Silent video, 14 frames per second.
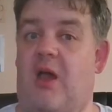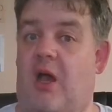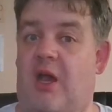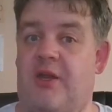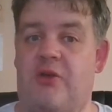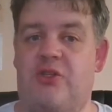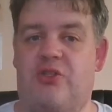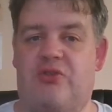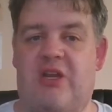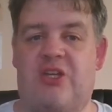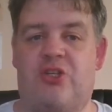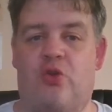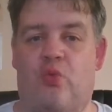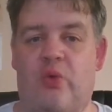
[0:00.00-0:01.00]
I know
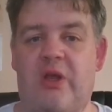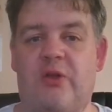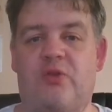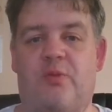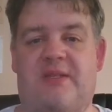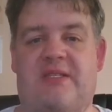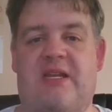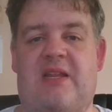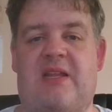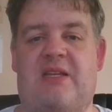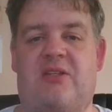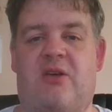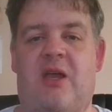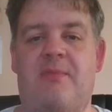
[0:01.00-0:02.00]
Strange New Worlds will be set in that
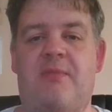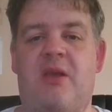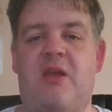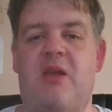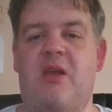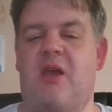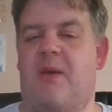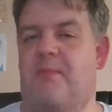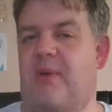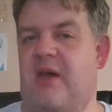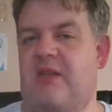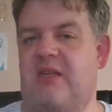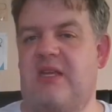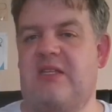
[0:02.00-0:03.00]
time,
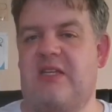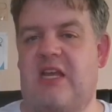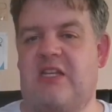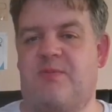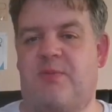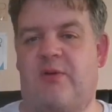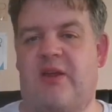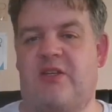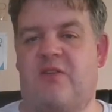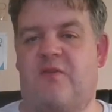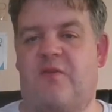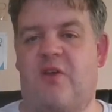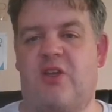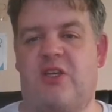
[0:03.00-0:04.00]
but its exploration
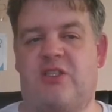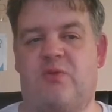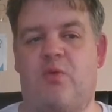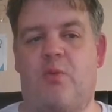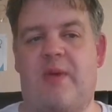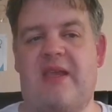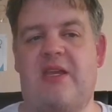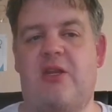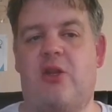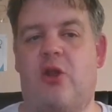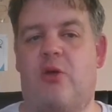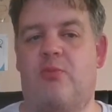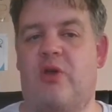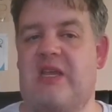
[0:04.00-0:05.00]
focus will make it a
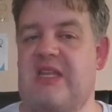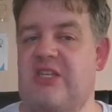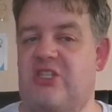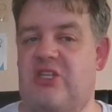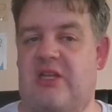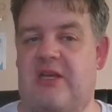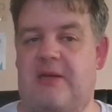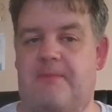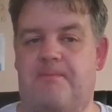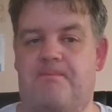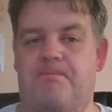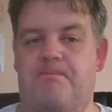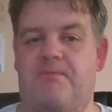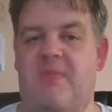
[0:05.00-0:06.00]
lot more insular.
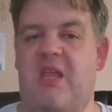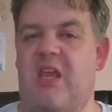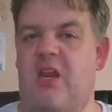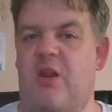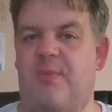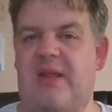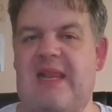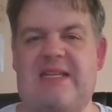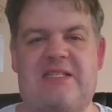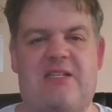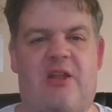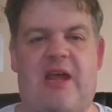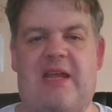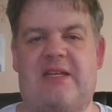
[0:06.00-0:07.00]
It'll be less
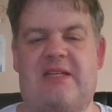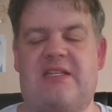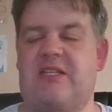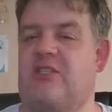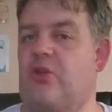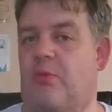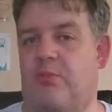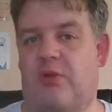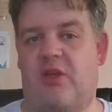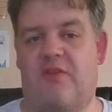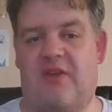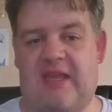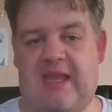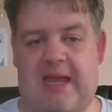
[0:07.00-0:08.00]
likely to stomp all
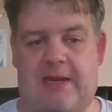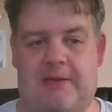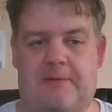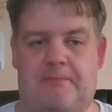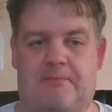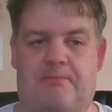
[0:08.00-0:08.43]
over canon.